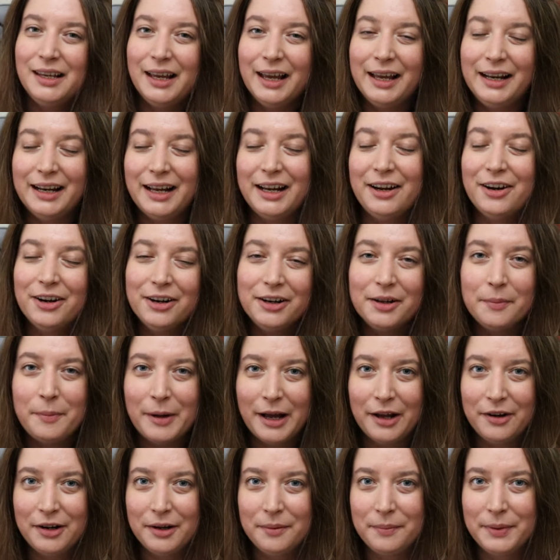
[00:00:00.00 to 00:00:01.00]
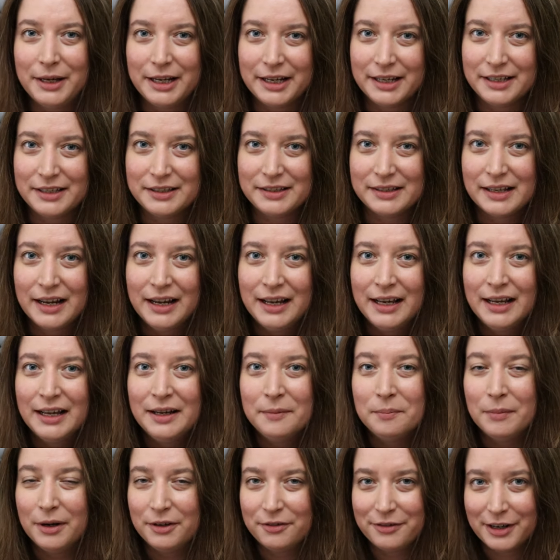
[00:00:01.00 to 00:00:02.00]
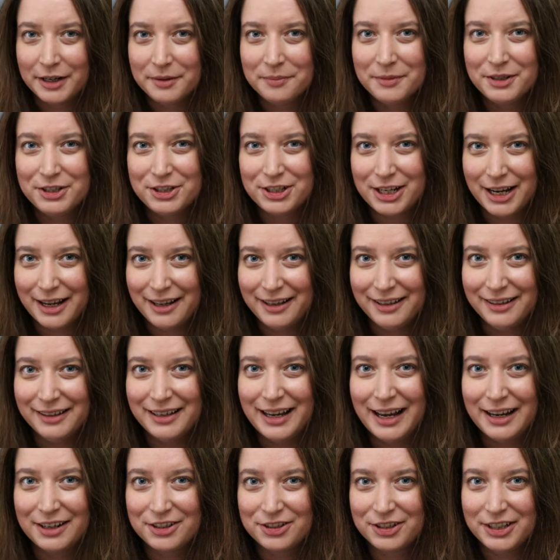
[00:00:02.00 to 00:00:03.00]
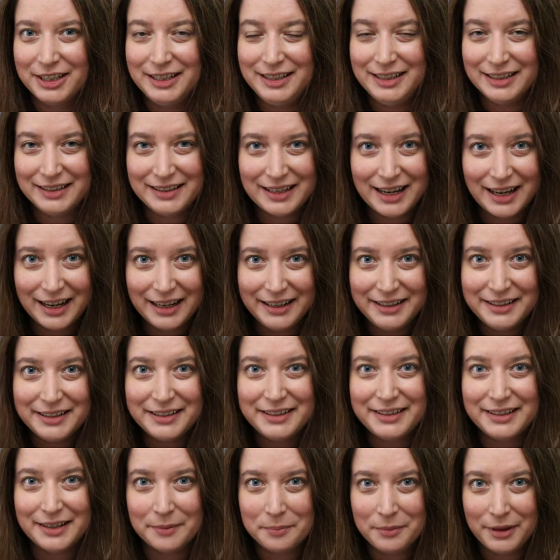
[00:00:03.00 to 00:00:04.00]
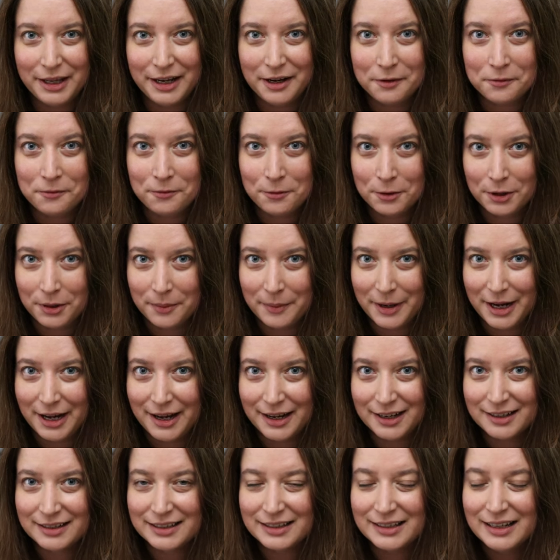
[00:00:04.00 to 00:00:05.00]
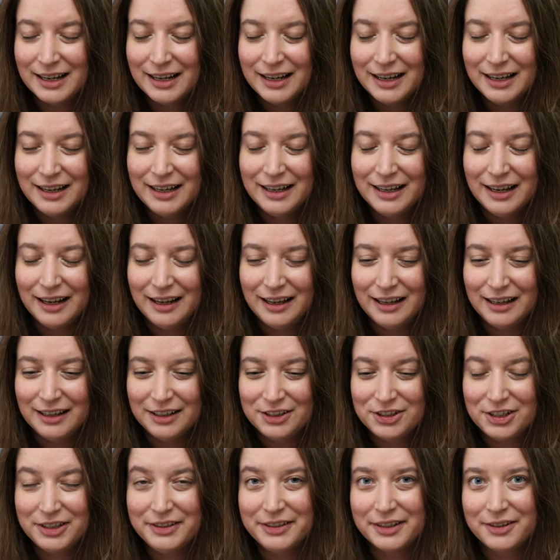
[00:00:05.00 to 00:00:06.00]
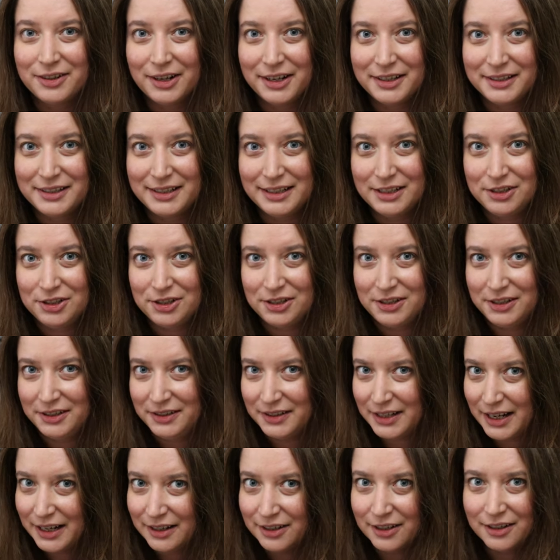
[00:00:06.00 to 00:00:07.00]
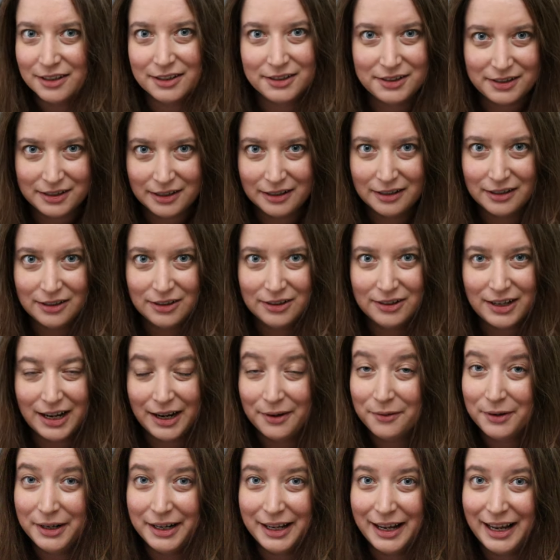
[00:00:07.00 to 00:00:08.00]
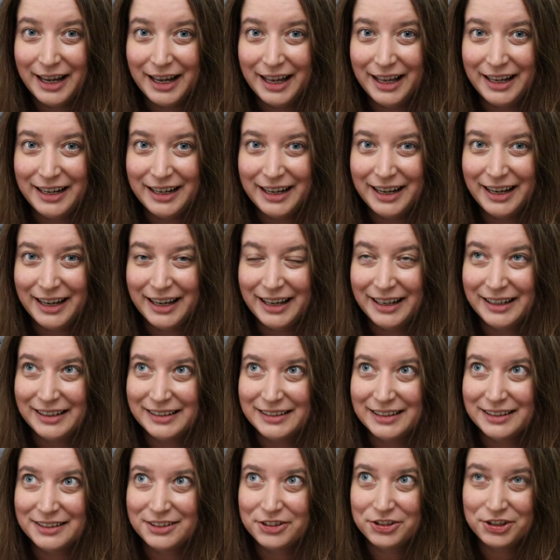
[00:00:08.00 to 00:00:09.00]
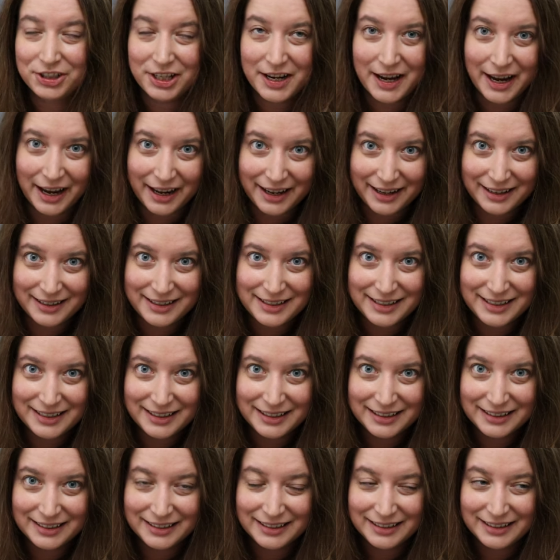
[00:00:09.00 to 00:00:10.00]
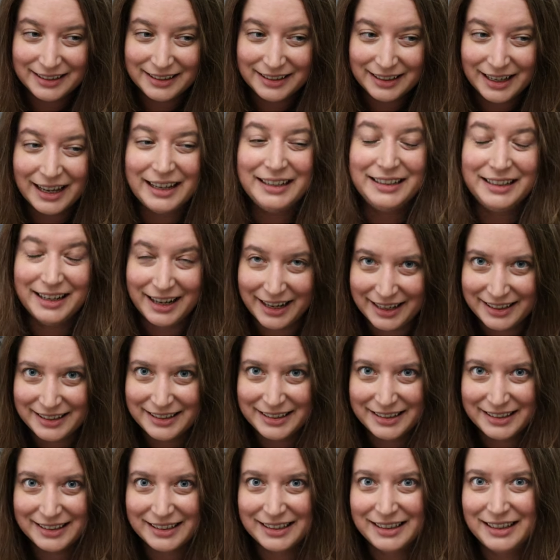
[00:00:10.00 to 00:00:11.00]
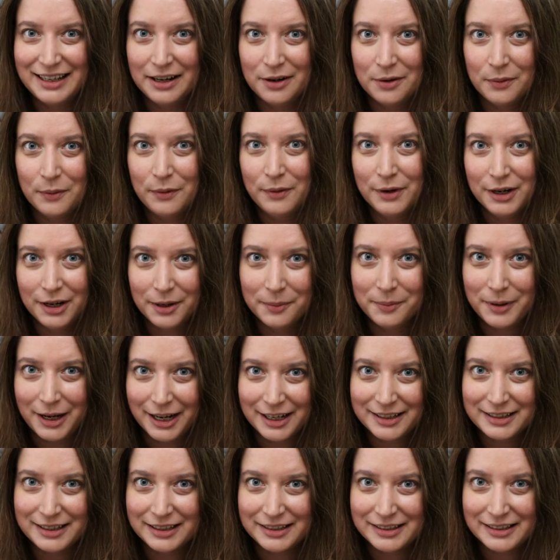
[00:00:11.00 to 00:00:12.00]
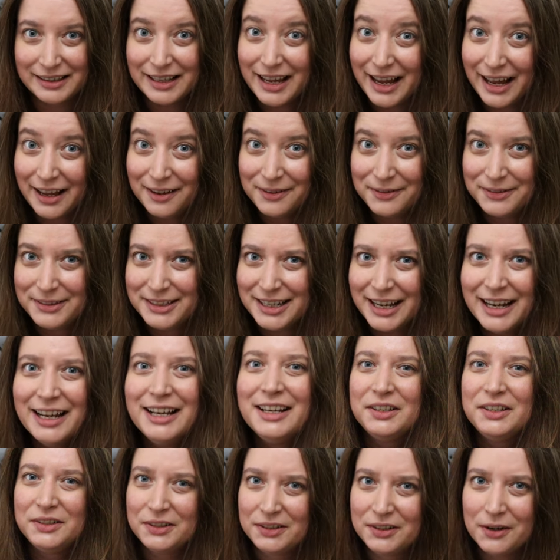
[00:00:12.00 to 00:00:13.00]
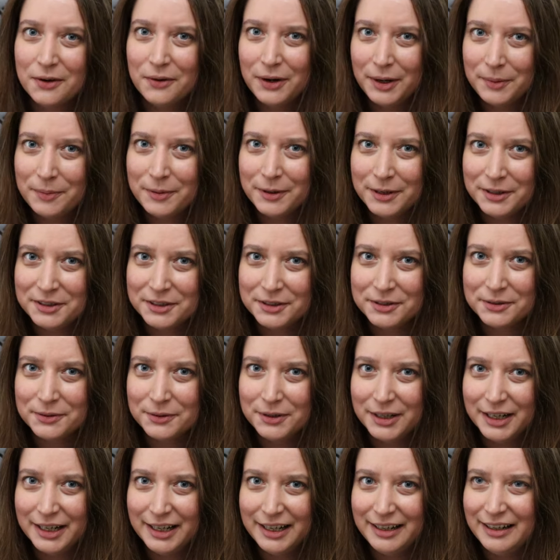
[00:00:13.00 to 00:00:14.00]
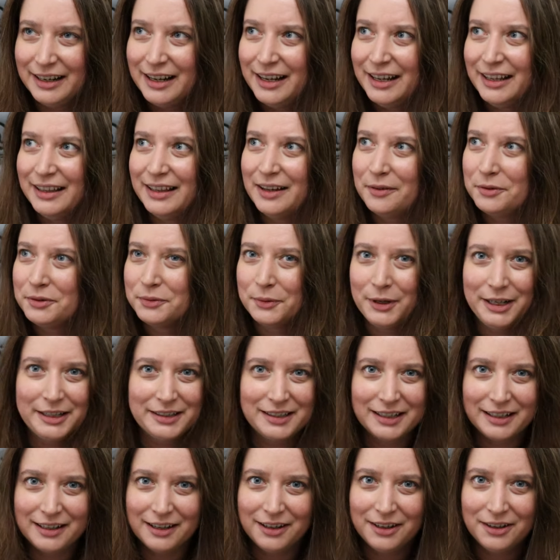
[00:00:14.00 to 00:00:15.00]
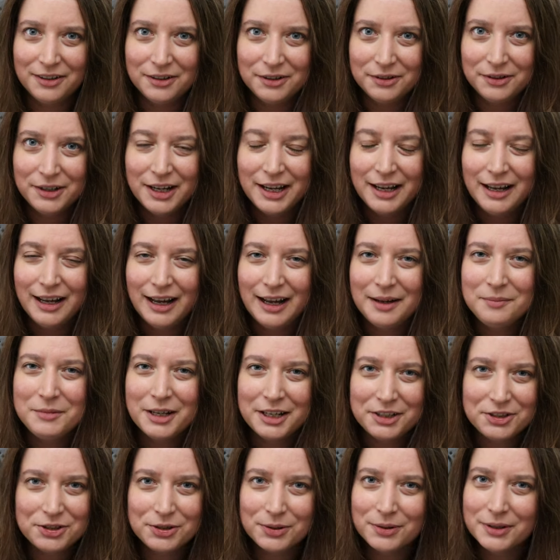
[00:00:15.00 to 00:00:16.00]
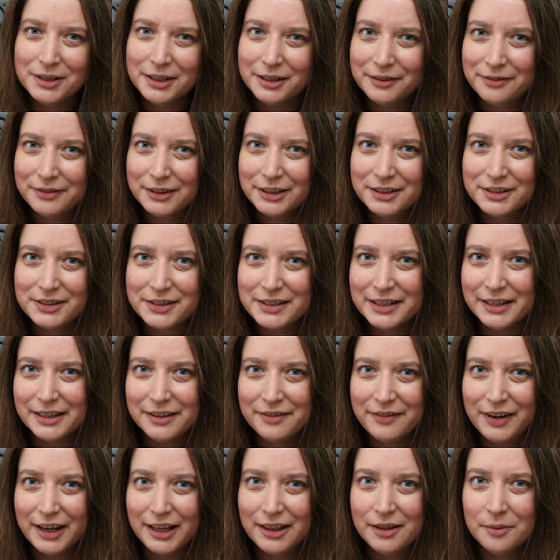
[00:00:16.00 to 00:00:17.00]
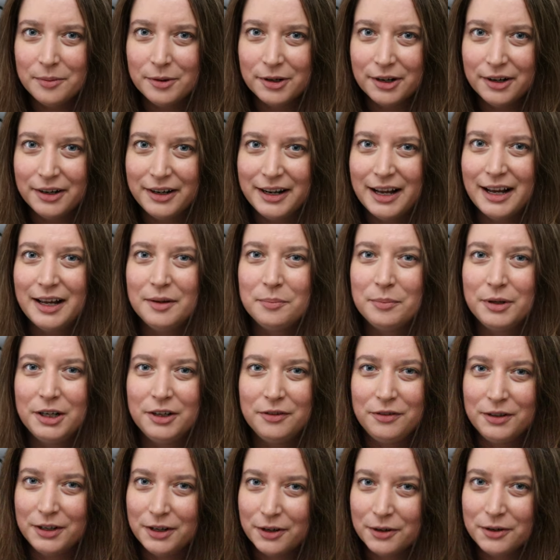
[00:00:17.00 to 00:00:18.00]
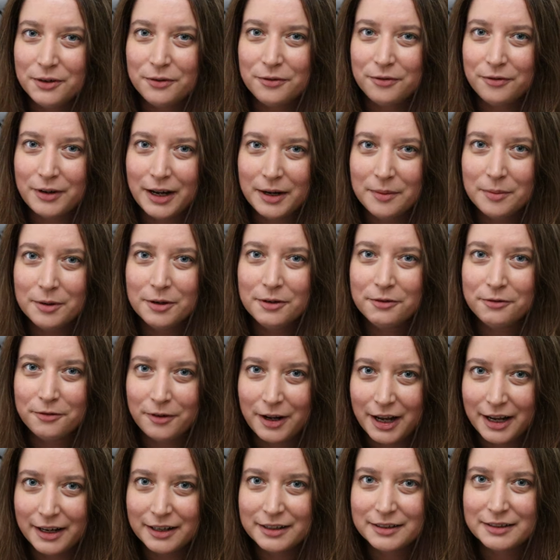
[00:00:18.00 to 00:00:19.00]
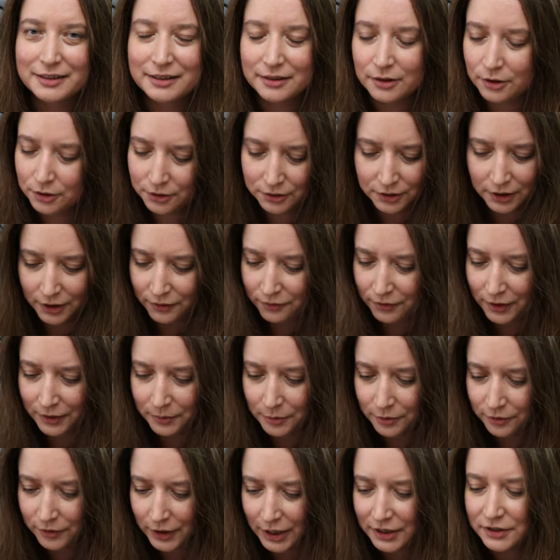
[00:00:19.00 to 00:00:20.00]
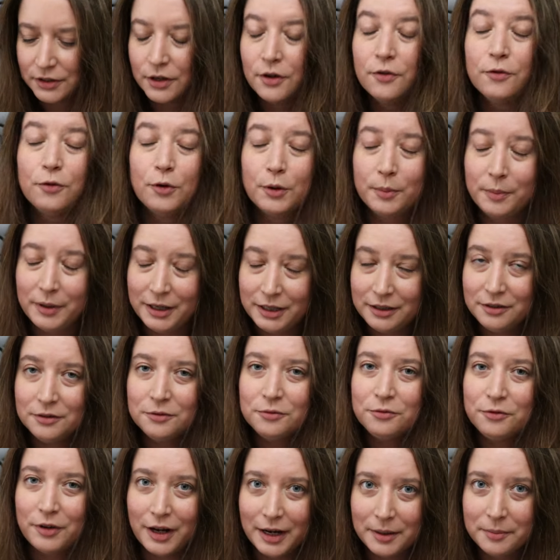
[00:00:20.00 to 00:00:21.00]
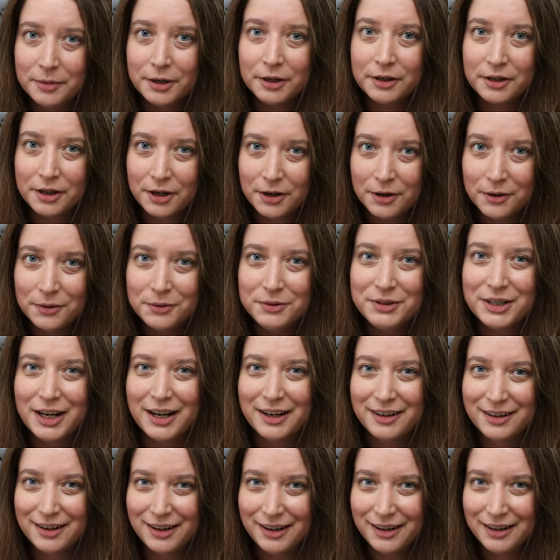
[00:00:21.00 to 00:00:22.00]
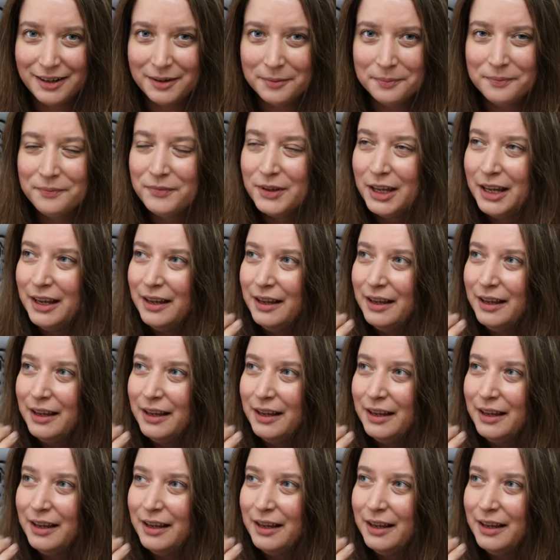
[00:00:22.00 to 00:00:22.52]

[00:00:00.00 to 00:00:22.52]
And I heard about it because my friend Michelle actually designed something for the box. She's a cross-stitch designer, so I went ahead and checked. And yes, there were boxes left, so I purchased one. That was weeks ago. I'm not sure if they're still available or not, but if you go to ForbiddenFiberCo.com,